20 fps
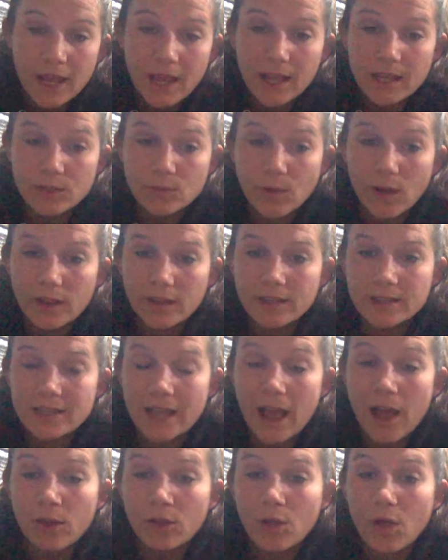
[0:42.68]
as well as
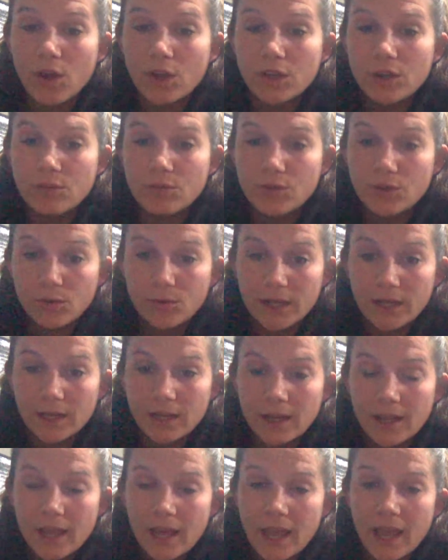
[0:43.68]
how long you do it,
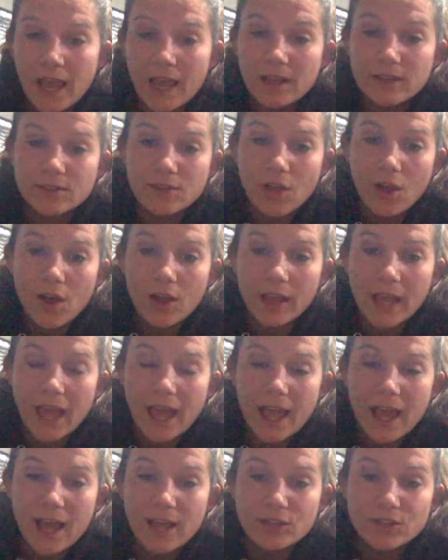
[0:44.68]
as long
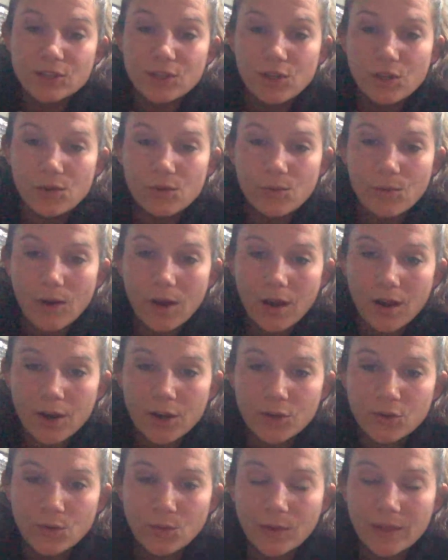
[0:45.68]
as you are
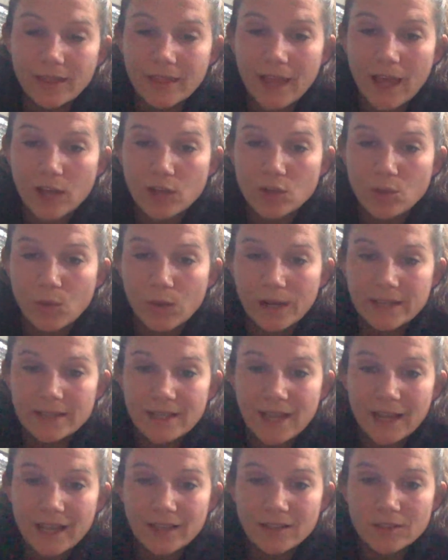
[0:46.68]
doing that 20
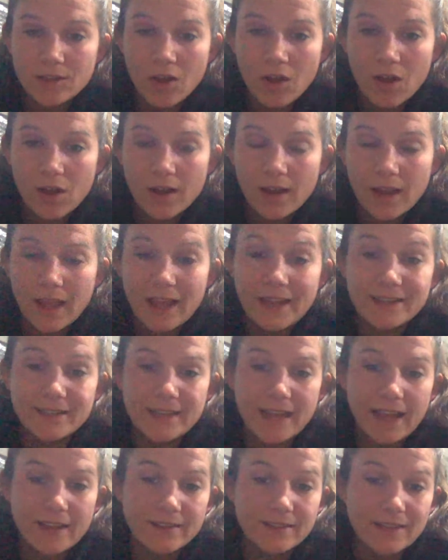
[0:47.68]
seconds on and
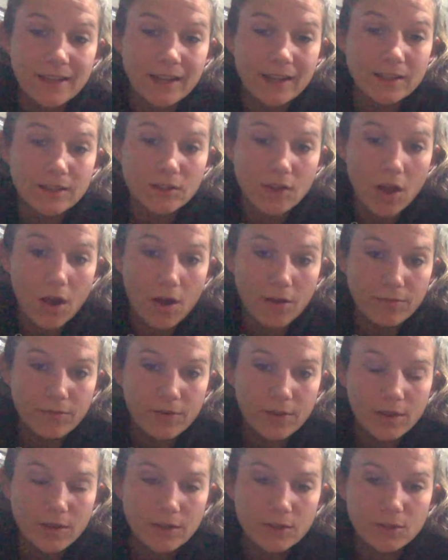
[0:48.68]
10 seconds off.
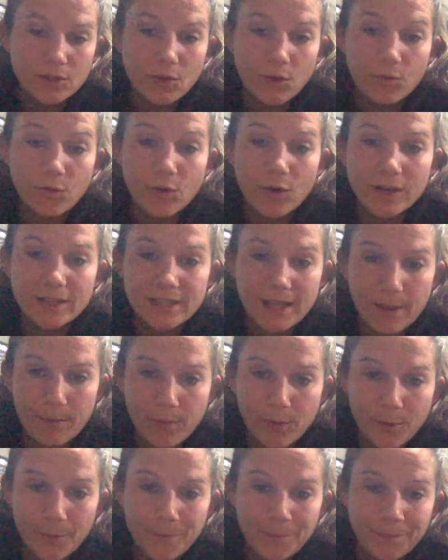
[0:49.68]
So, for
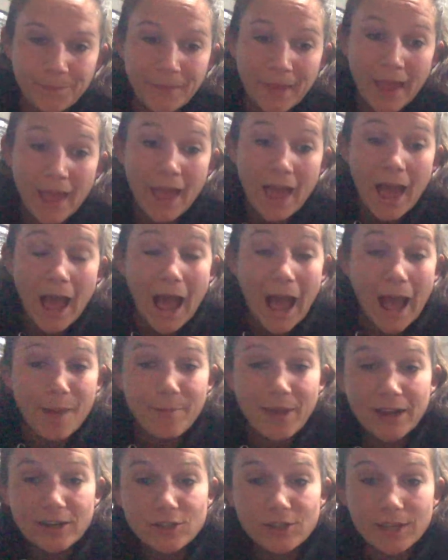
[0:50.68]
example, I'm
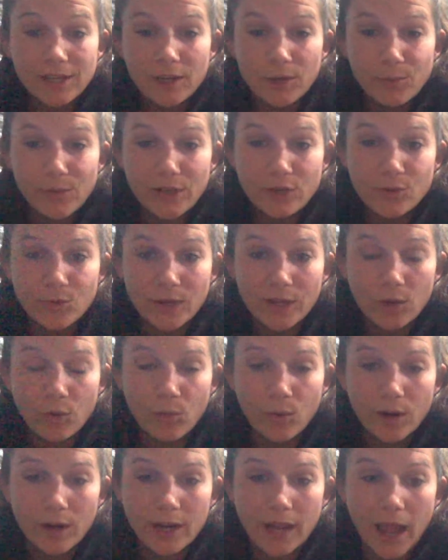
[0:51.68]
actually going to be doing a
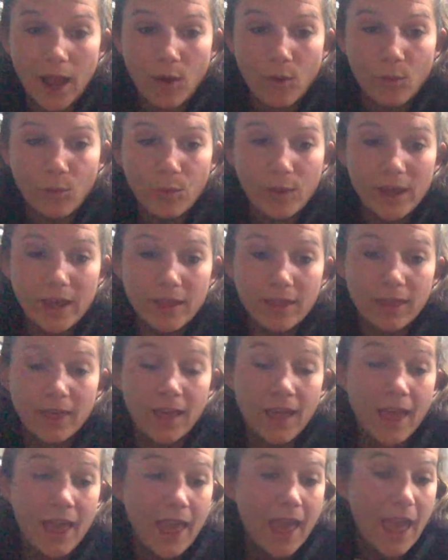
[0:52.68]
workout with
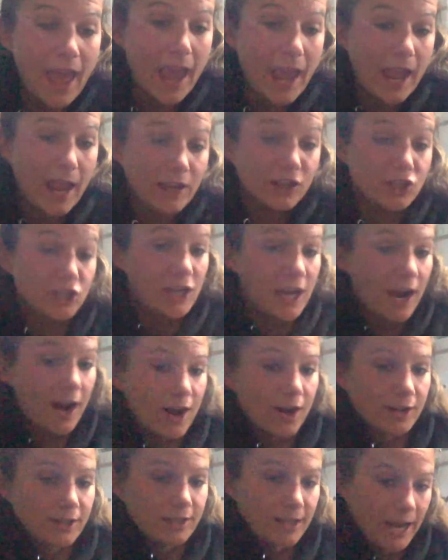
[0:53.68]
a
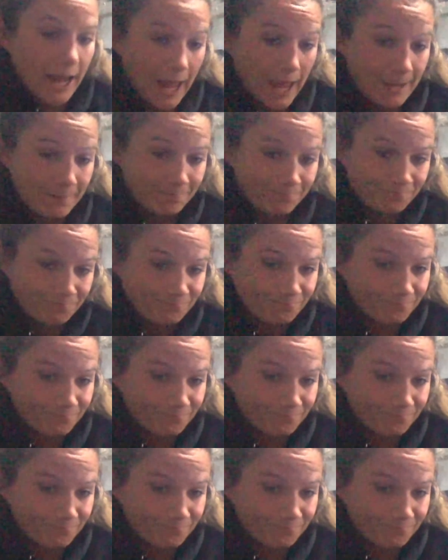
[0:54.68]
chair today